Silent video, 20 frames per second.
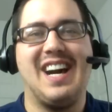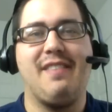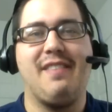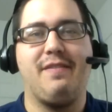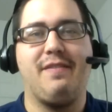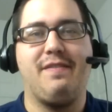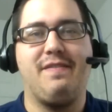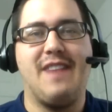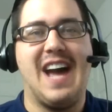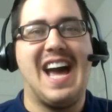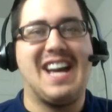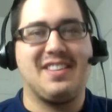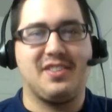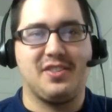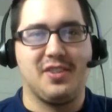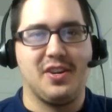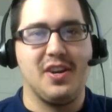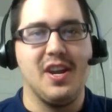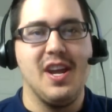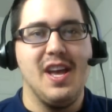a lot
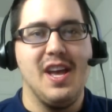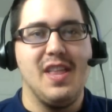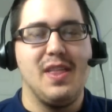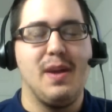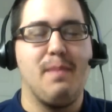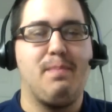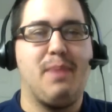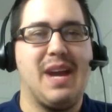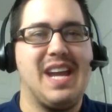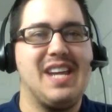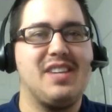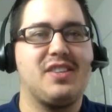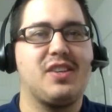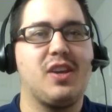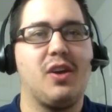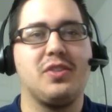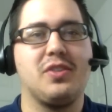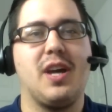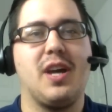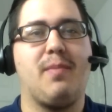faster. Their
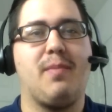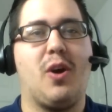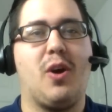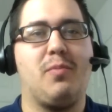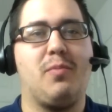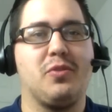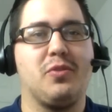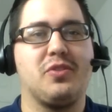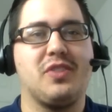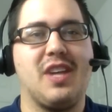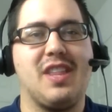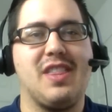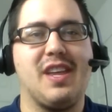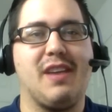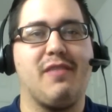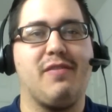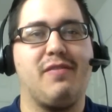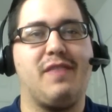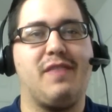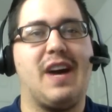pace goes up almost, I
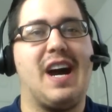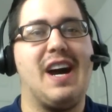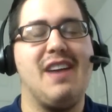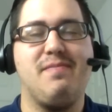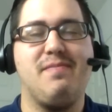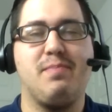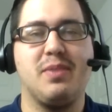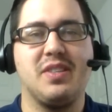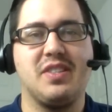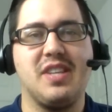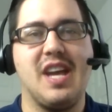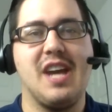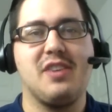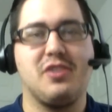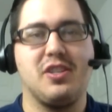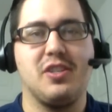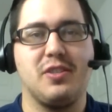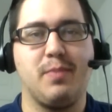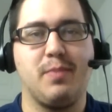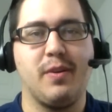think, 5
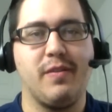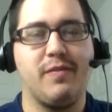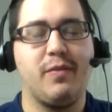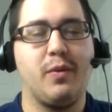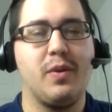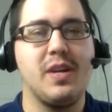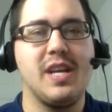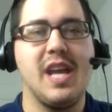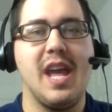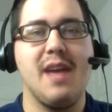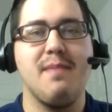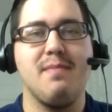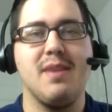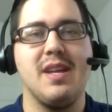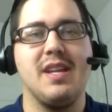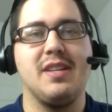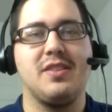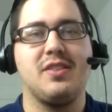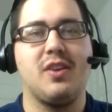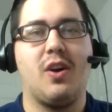possessions per 48
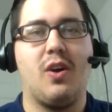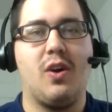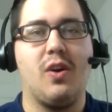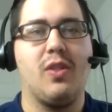minutes